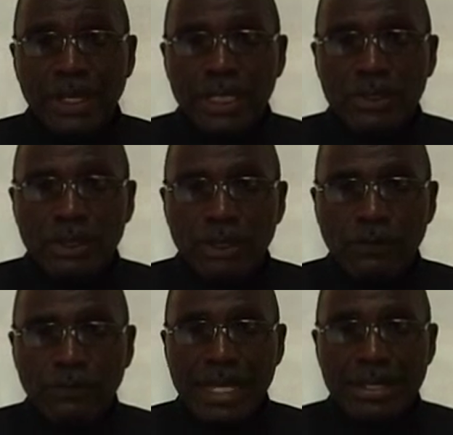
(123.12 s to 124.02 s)
So you
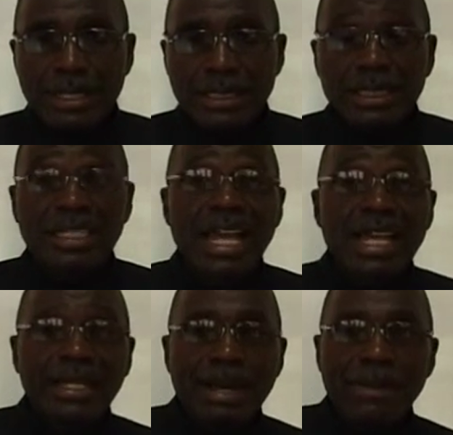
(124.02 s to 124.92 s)
find that there are
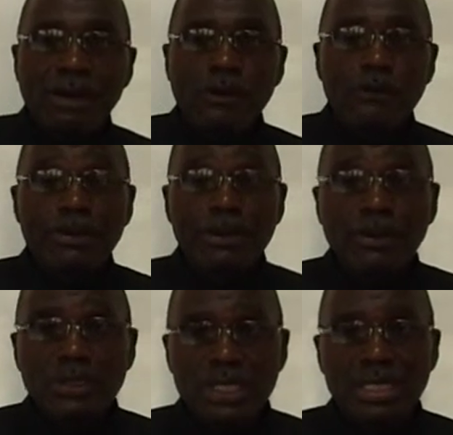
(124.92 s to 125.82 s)
a number of
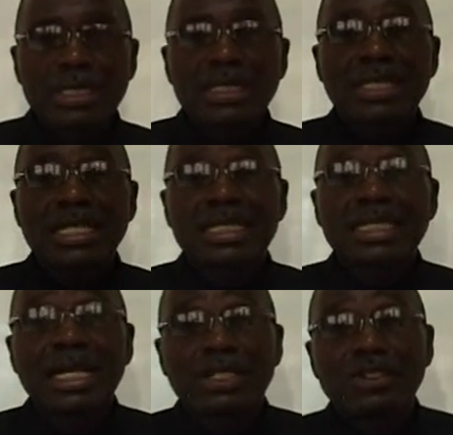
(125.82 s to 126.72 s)
prepositions that
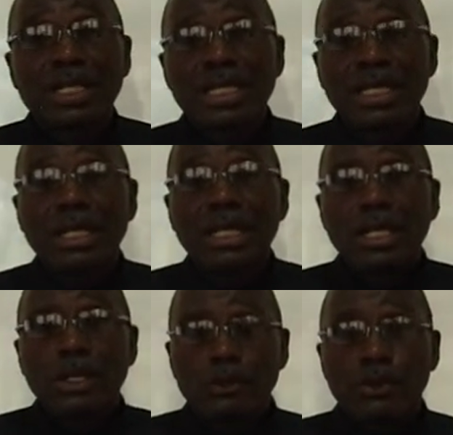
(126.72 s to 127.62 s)
actually
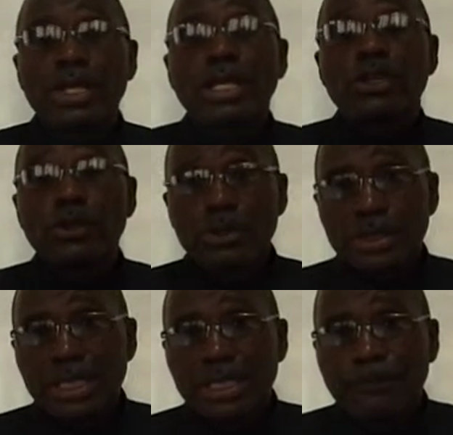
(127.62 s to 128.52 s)
we
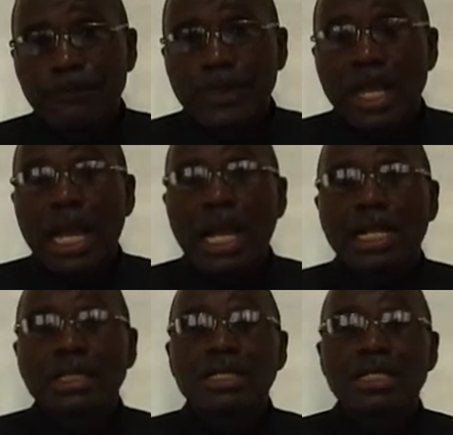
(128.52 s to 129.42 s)
use.
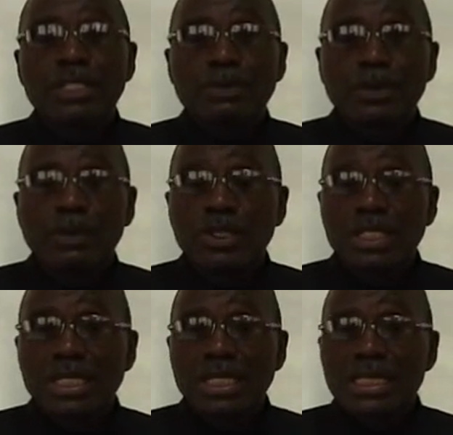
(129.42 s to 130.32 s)
And these
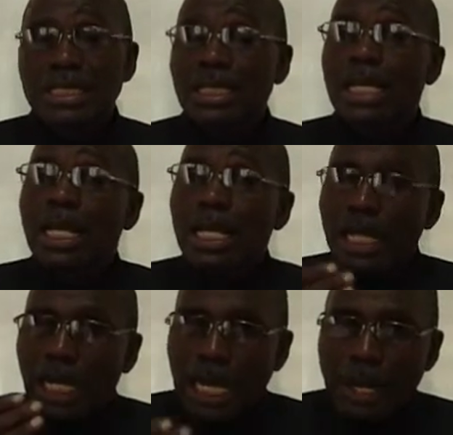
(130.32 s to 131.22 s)
prepositions
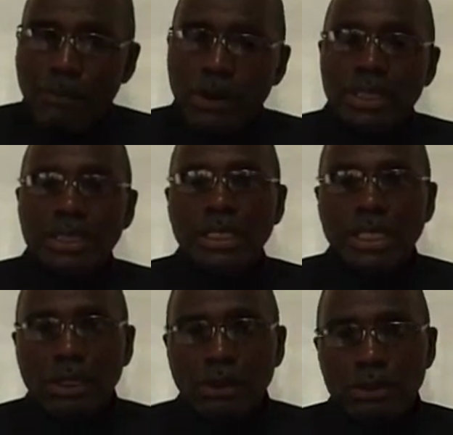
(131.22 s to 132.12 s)
are
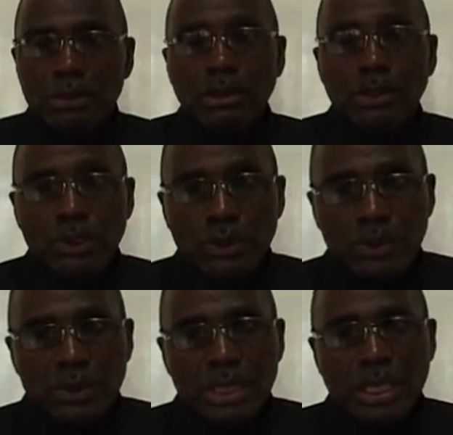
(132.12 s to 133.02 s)
mostly also
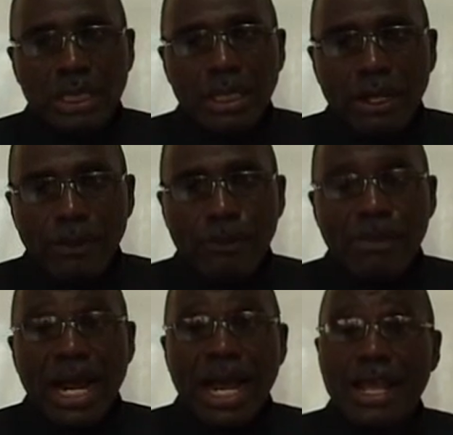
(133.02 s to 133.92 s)
used
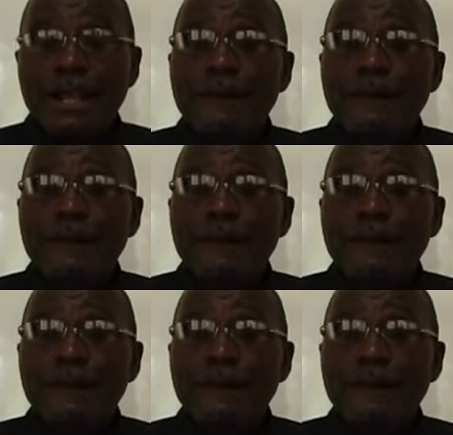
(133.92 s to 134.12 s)
by,